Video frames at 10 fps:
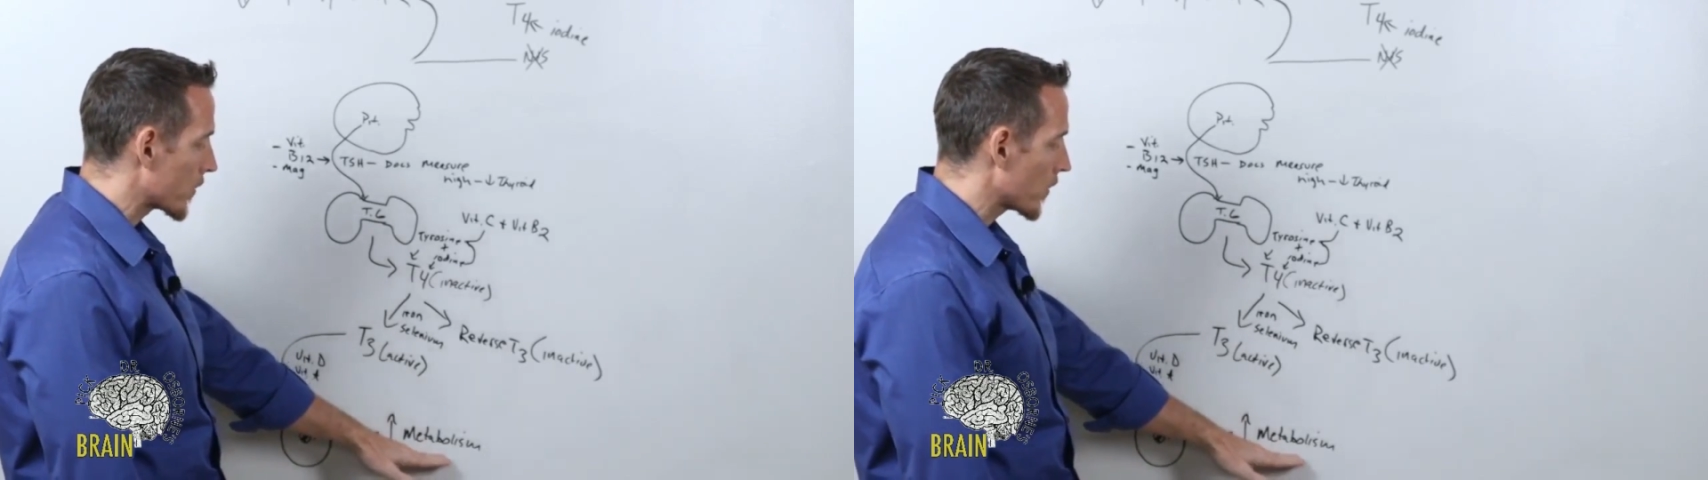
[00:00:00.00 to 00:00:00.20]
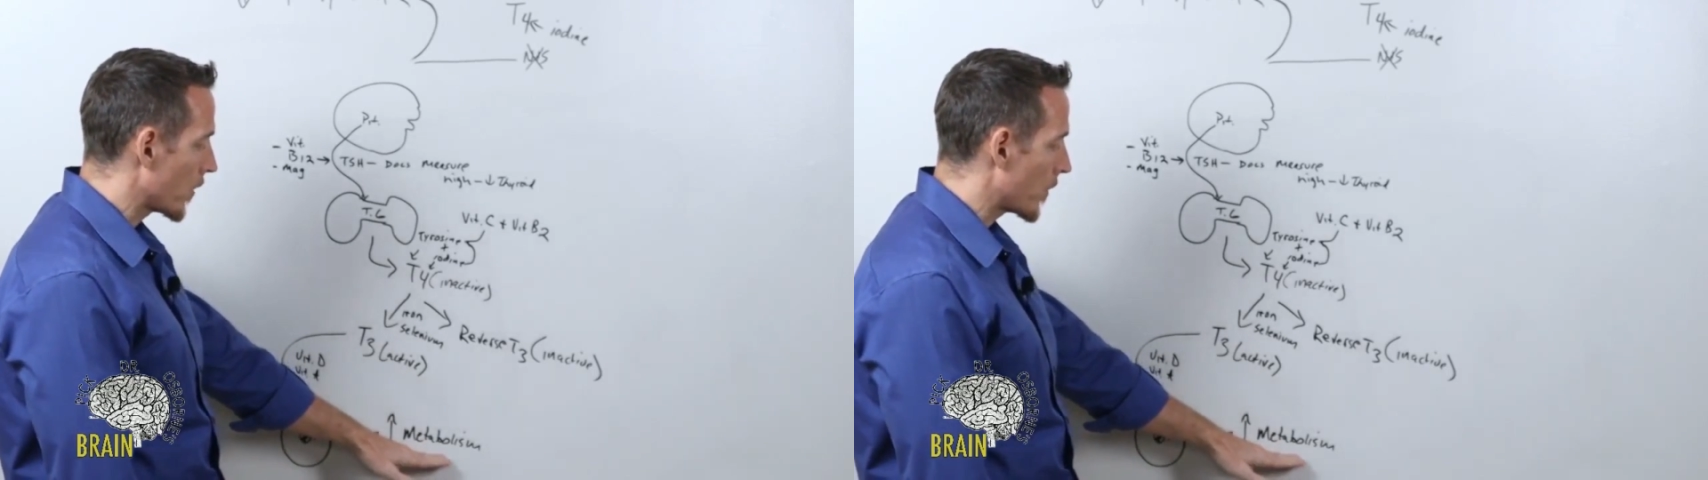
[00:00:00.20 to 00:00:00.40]

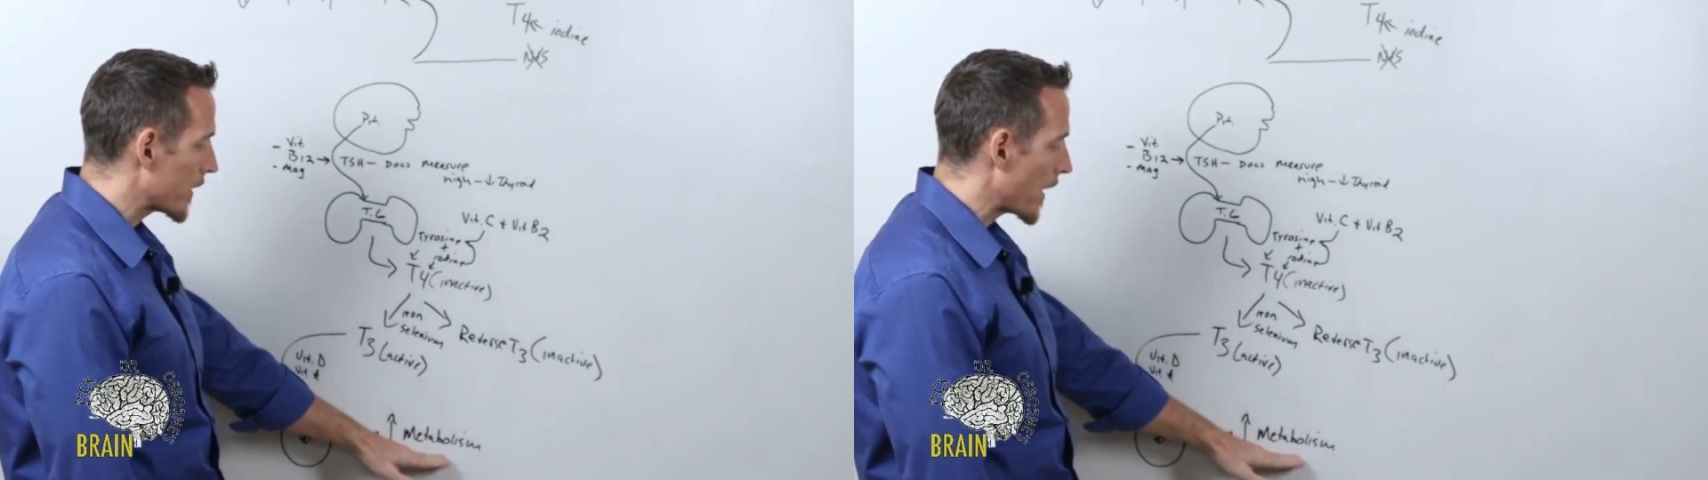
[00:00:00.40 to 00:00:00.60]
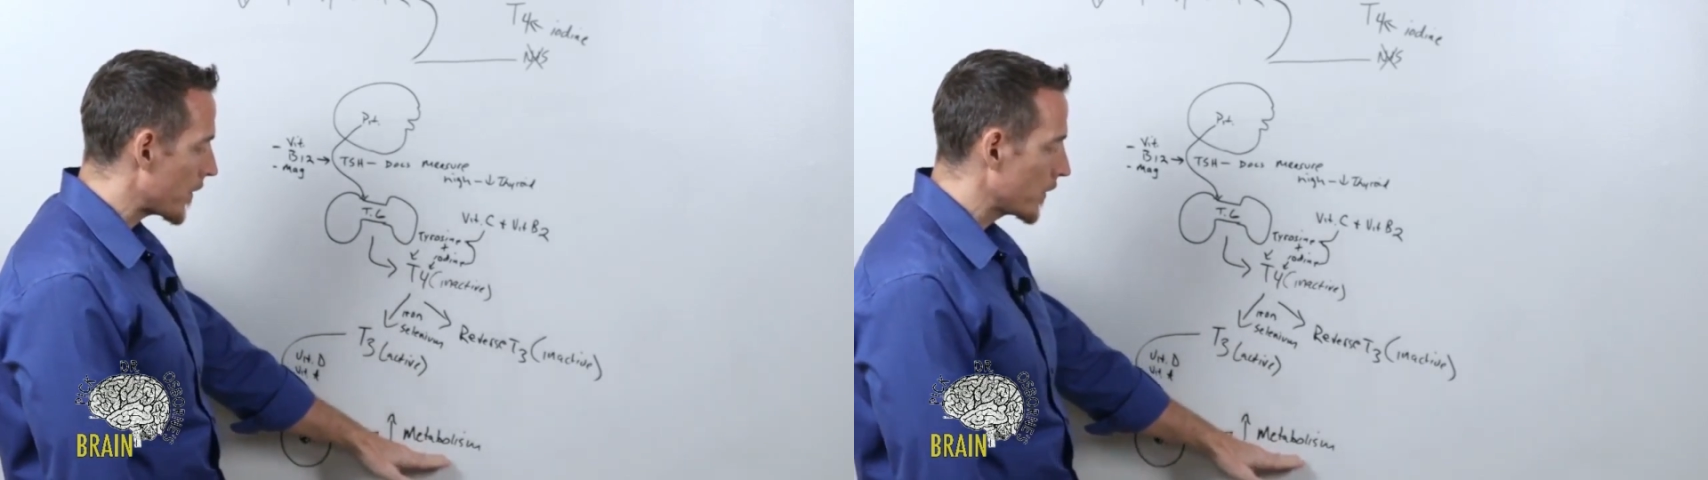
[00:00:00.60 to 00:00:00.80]
a slower
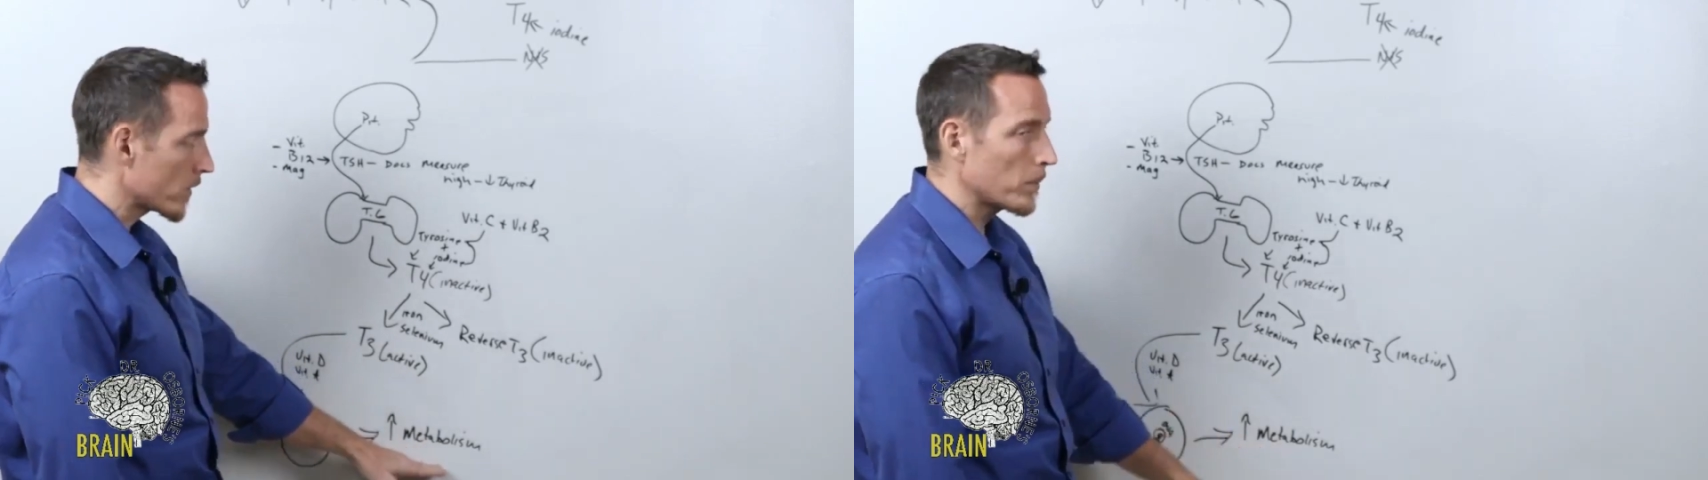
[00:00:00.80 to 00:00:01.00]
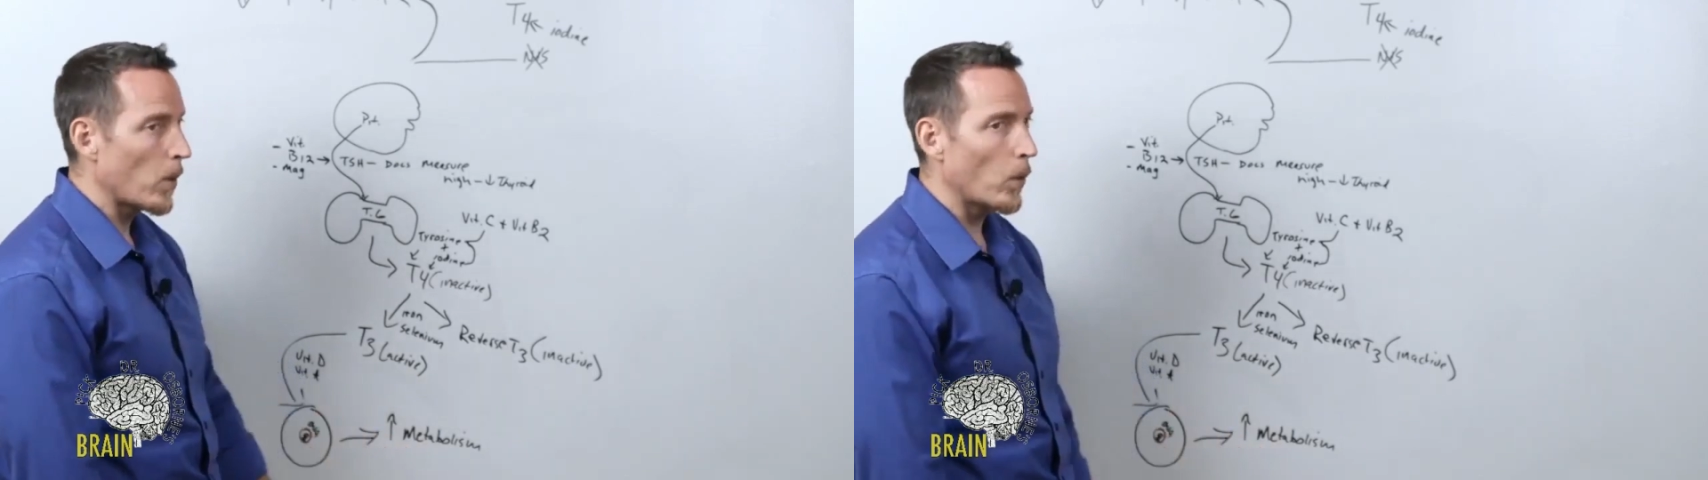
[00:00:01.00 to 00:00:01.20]

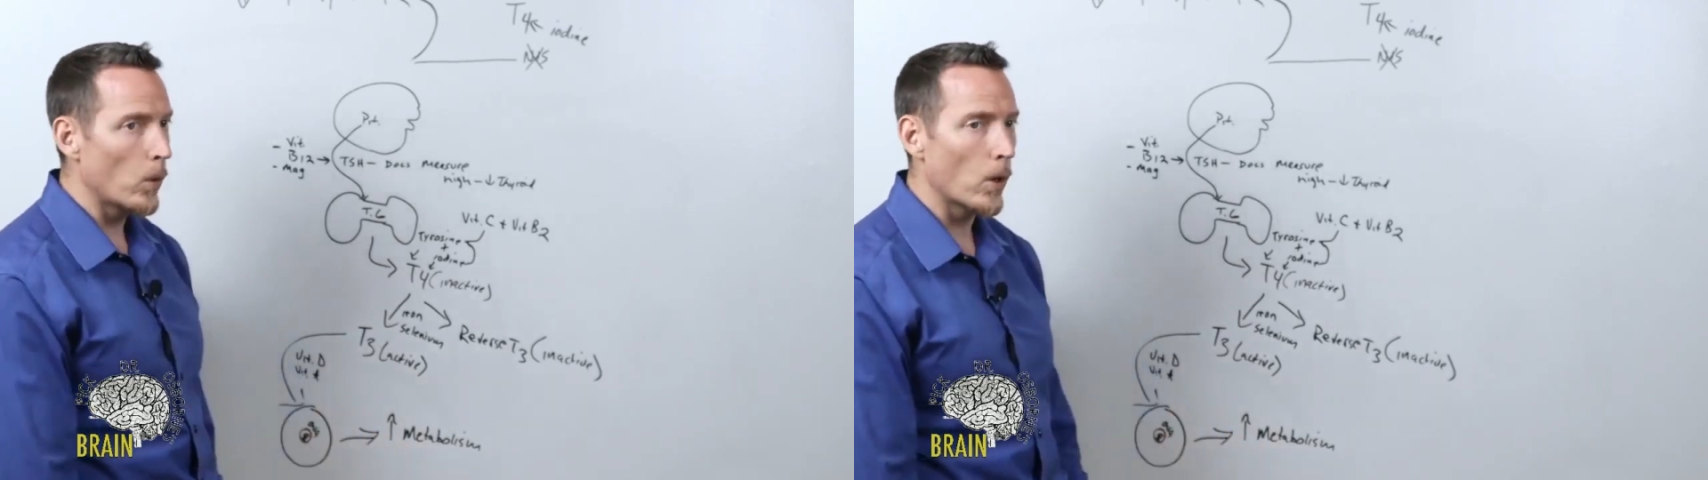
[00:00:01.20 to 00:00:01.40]
metabolism,